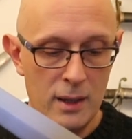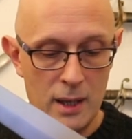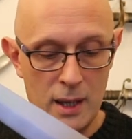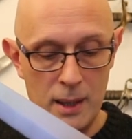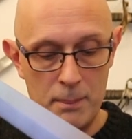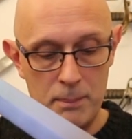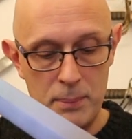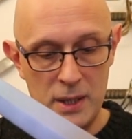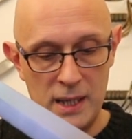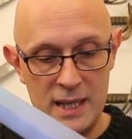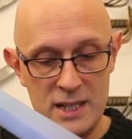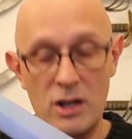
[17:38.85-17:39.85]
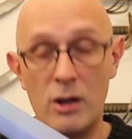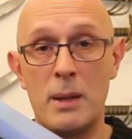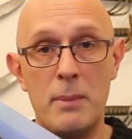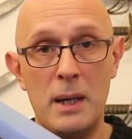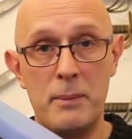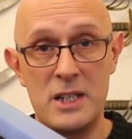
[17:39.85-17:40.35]
but it's only a
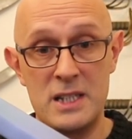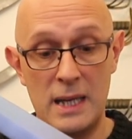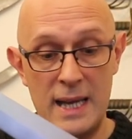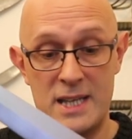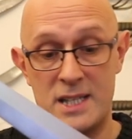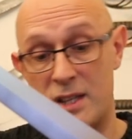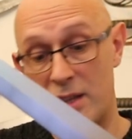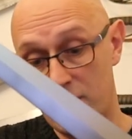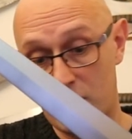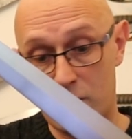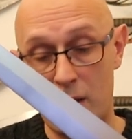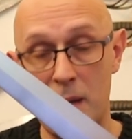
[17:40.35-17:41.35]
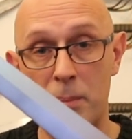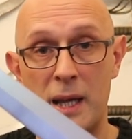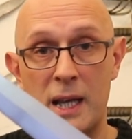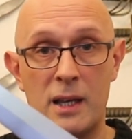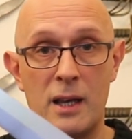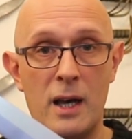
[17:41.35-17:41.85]
millimeter less than the great
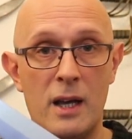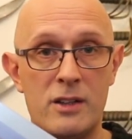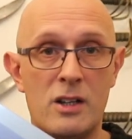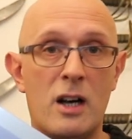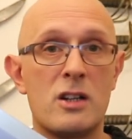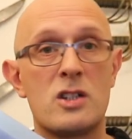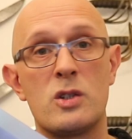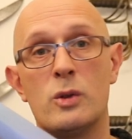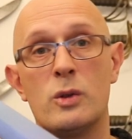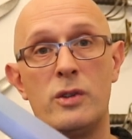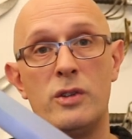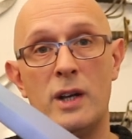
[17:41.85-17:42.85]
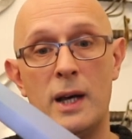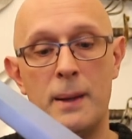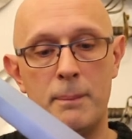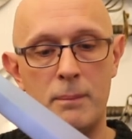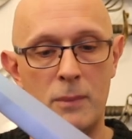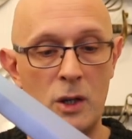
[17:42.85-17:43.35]
big Dark Sword
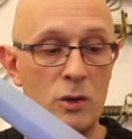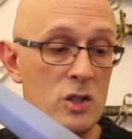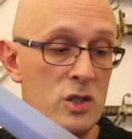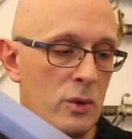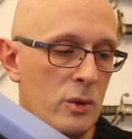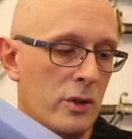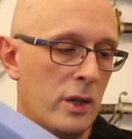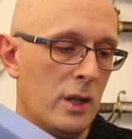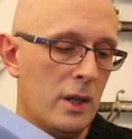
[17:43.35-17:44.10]
longsword.